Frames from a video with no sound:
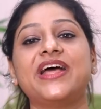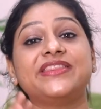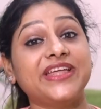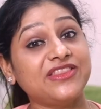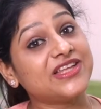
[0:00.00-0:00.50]

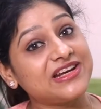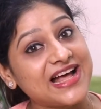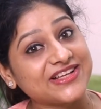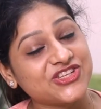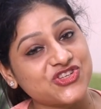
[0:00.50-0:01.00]
Then the
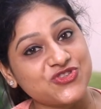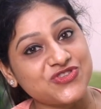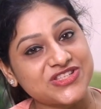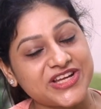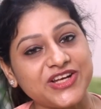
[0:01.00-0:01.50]

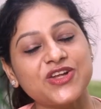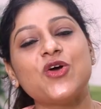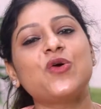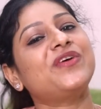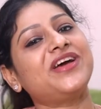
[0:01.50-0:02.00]
relaxation state,
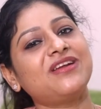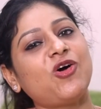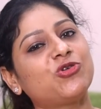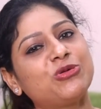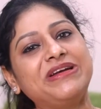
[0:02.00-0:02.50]
where
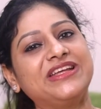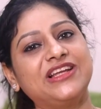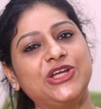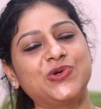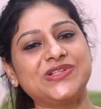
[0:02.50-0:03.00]

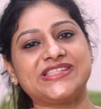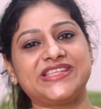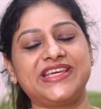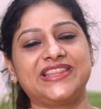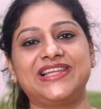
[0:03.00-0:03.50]
automatically you will
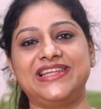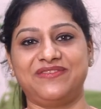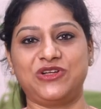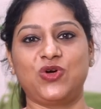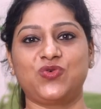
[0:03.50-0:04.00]
see the
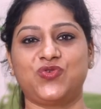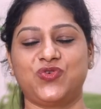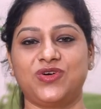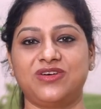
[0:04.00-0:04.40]
level of